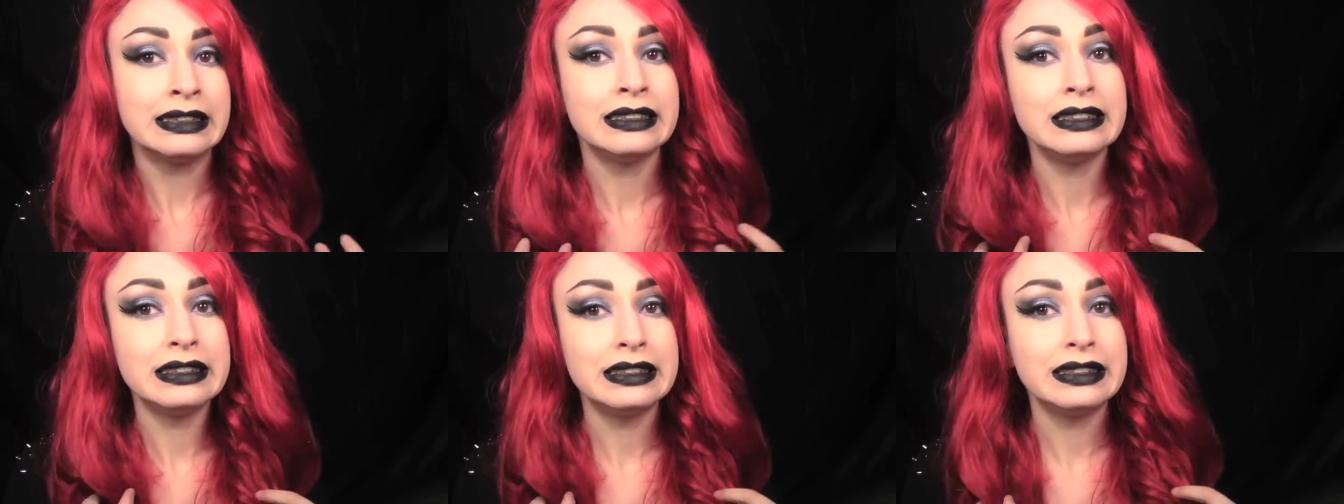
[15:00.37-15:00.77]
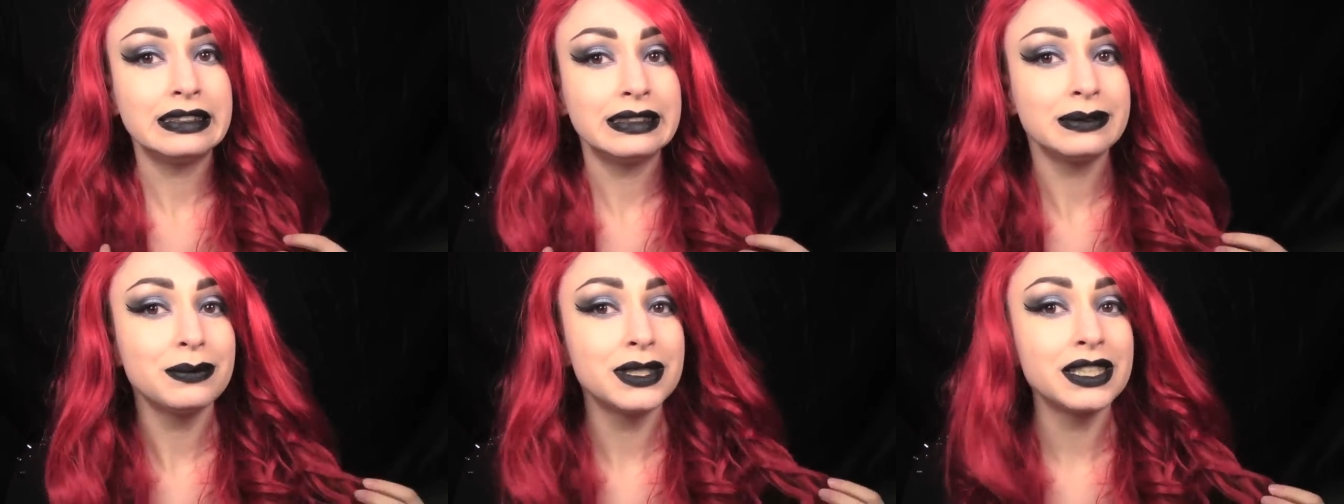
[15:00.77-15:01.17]
uh,
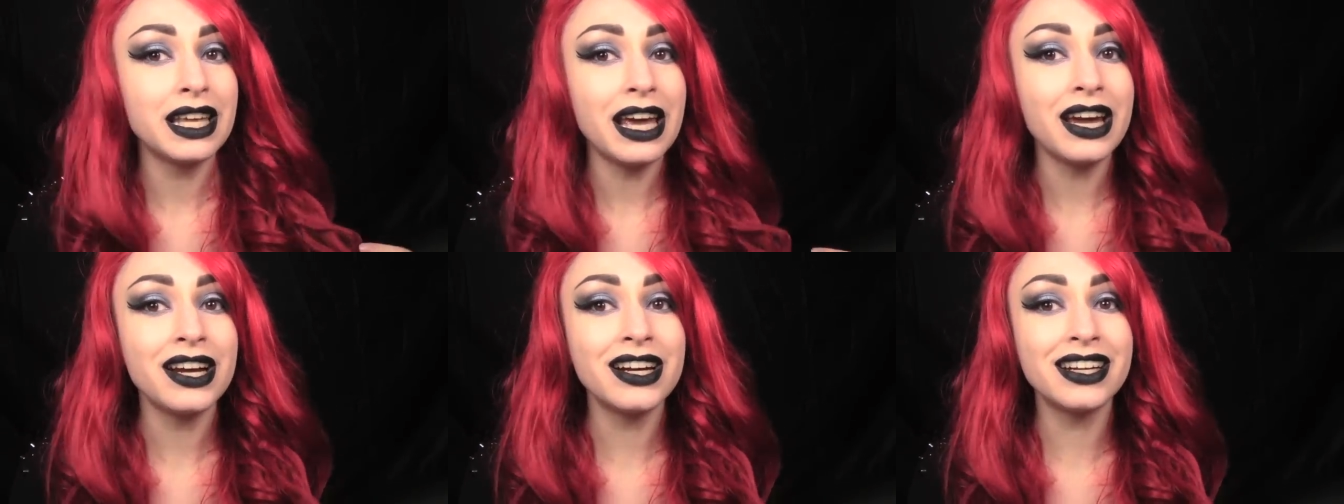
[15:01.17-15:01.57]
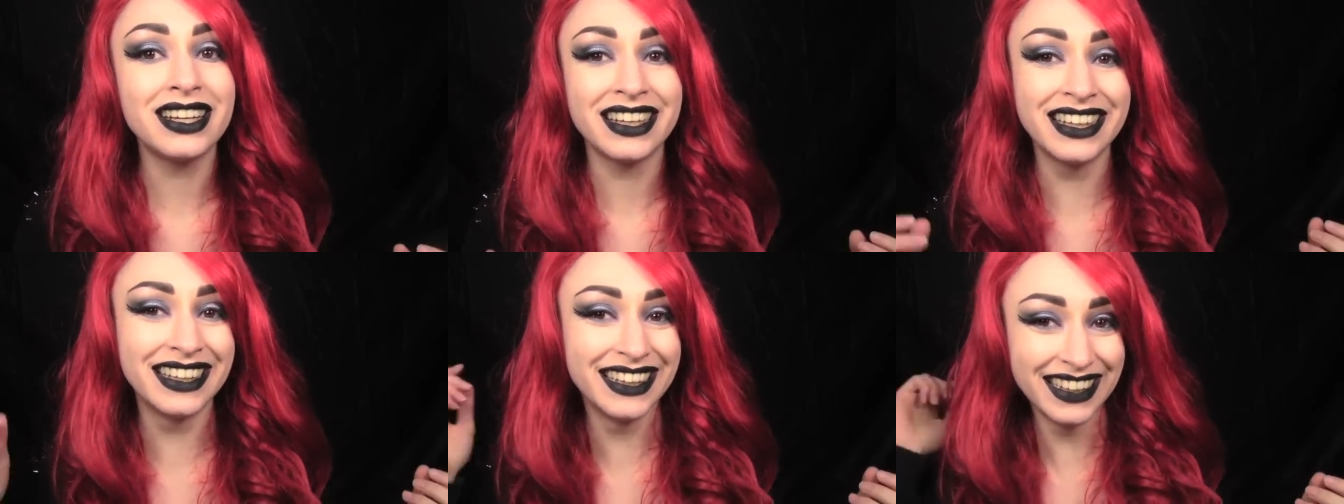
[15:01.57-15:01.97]
I'm scared.
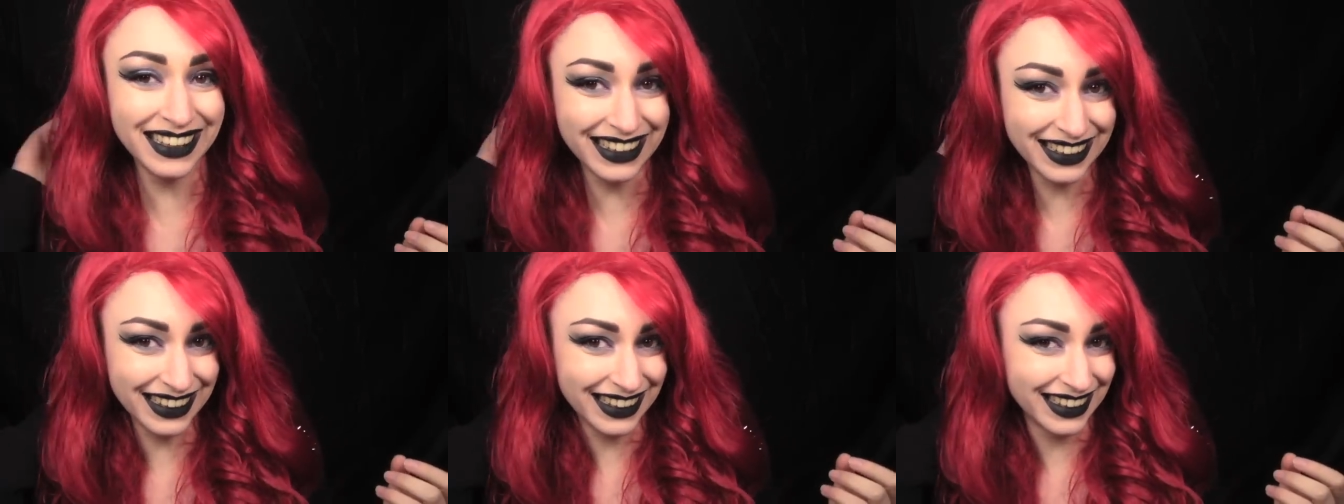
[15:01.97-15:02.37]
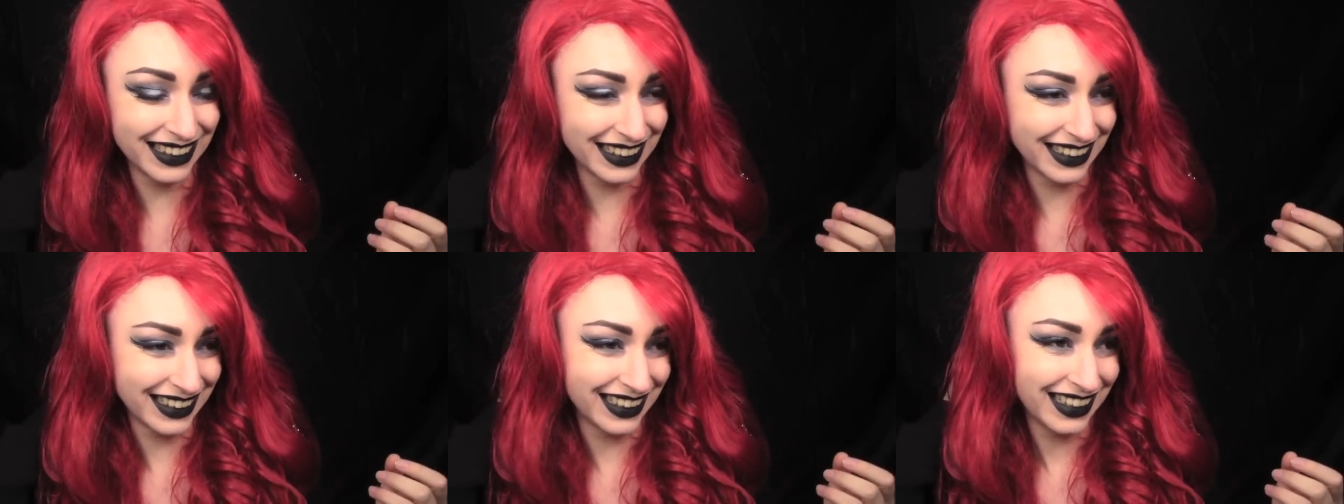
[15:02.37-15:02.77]

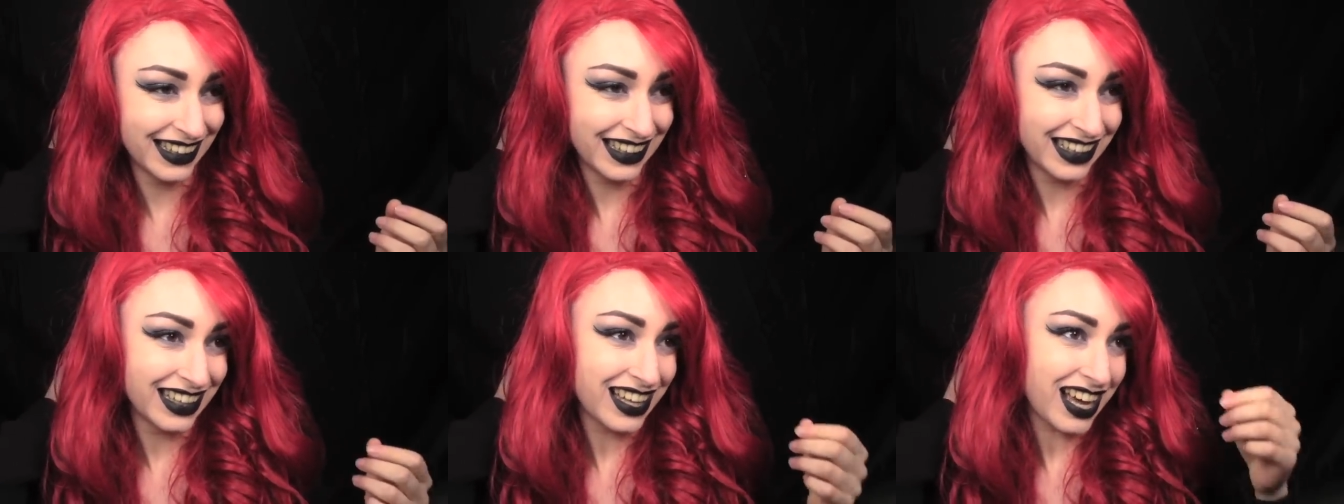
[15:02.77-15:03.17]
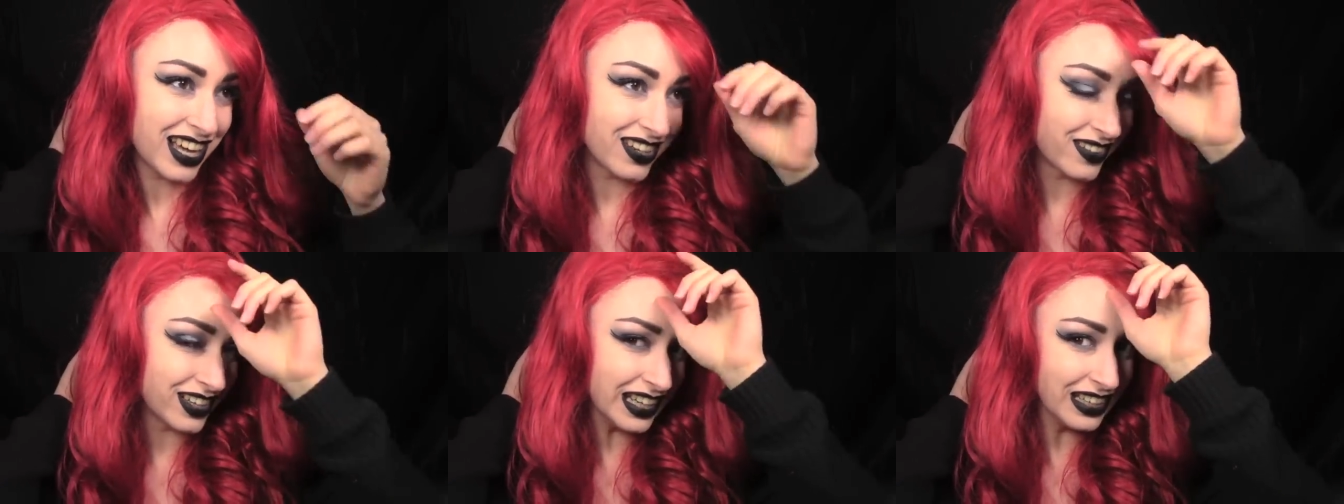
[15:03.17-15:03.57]
I
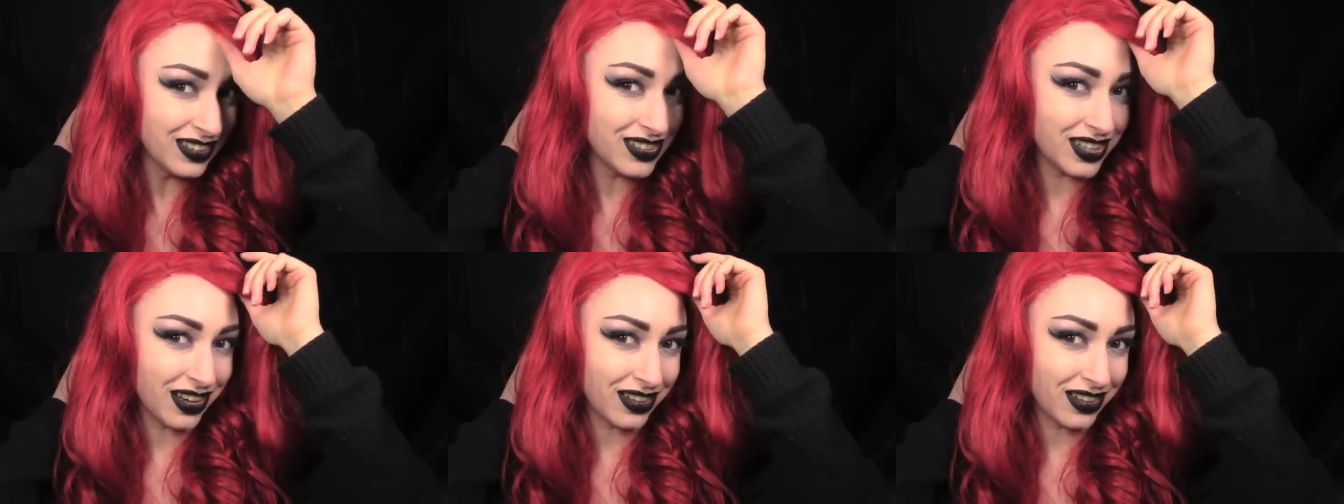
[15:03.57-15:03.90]
don't want to lose